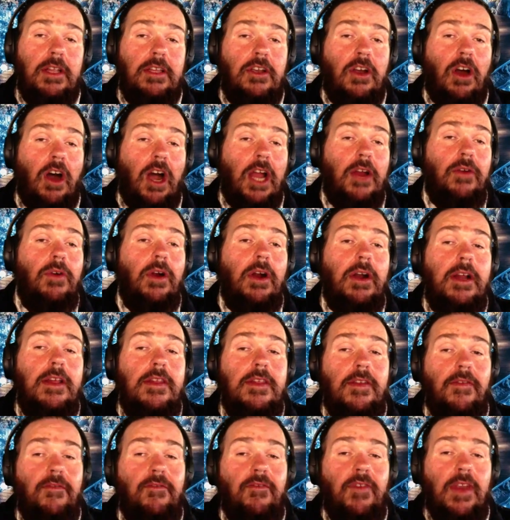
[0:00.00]
Chiron is
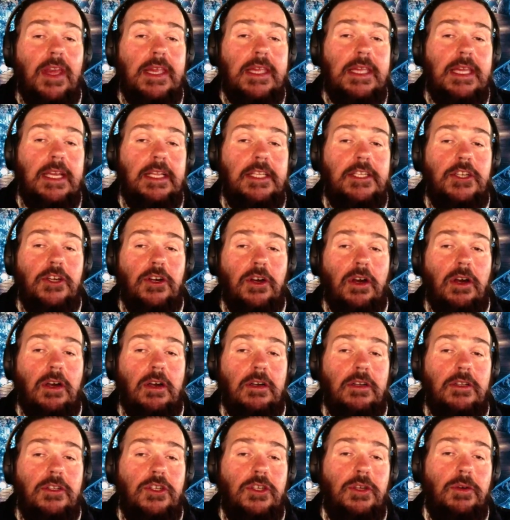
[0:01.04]
a visitor
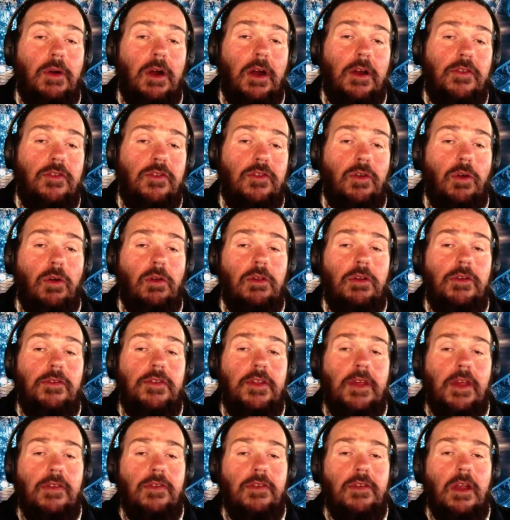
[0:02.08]
to our solar
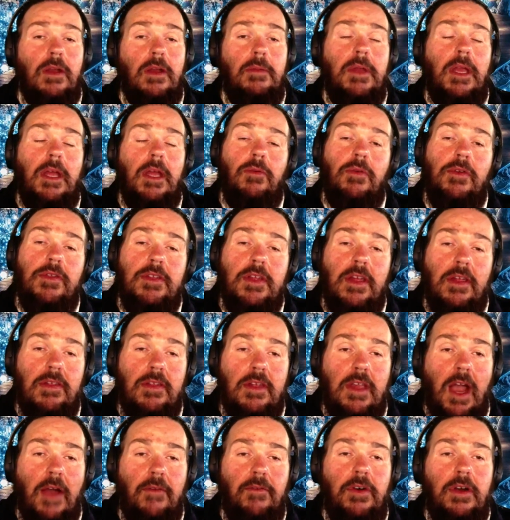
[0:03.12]
system. It was
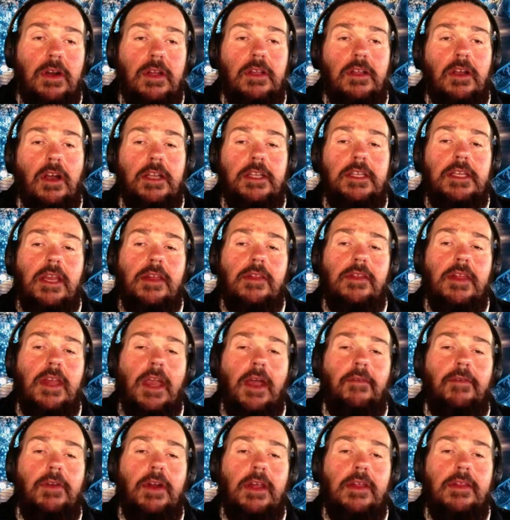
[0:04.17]
discovered in nineteen
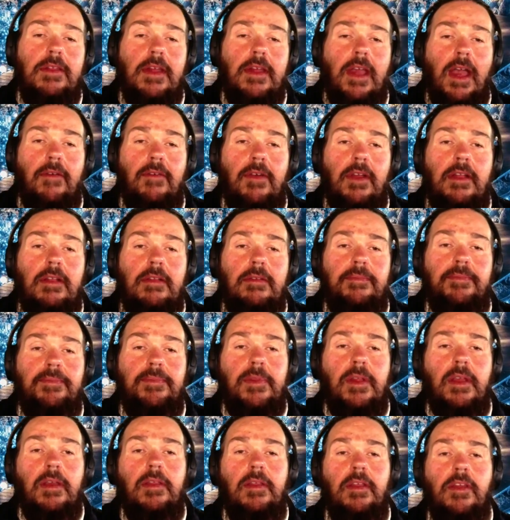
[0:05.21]
seventy-seven.
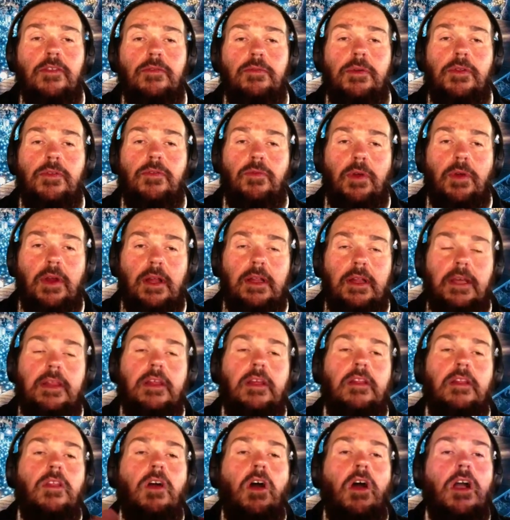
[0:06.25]
This was really the
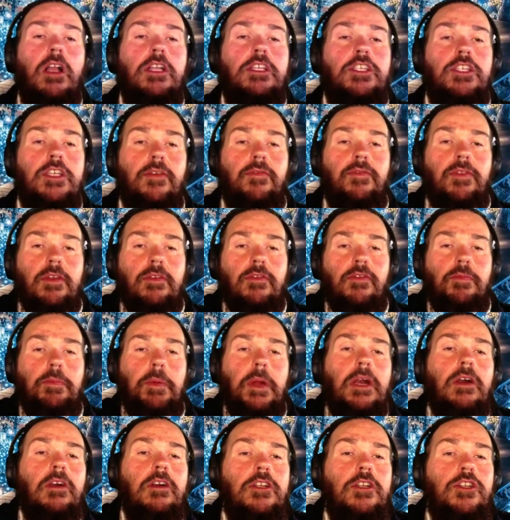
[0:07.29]
launch of the
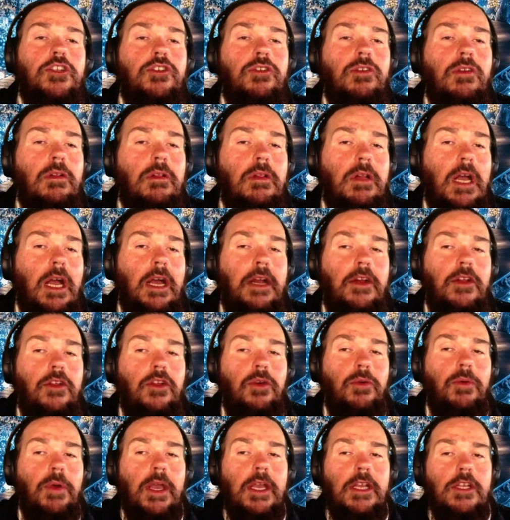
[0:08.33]
spiritual kind of
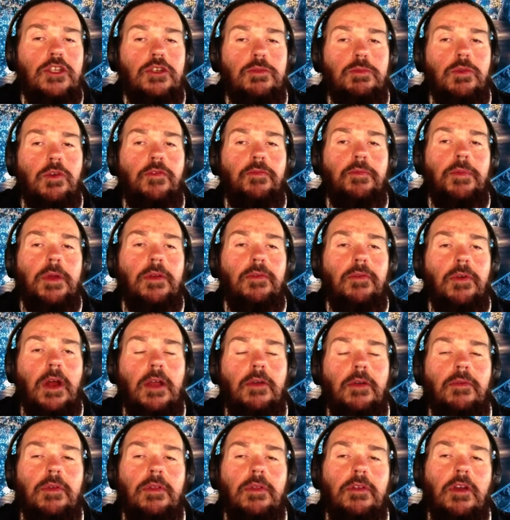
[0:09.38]
New Age movement,
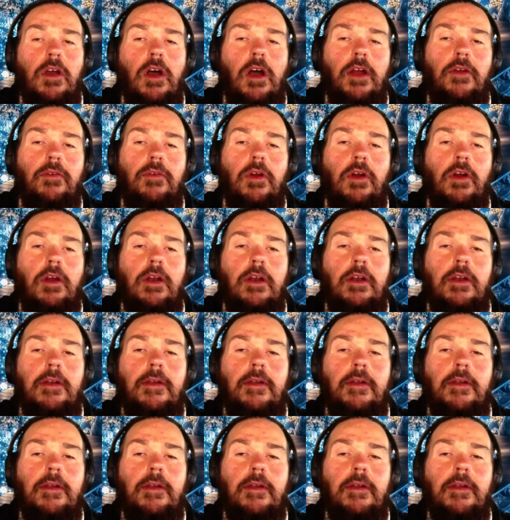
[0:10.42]
right, with Chiron.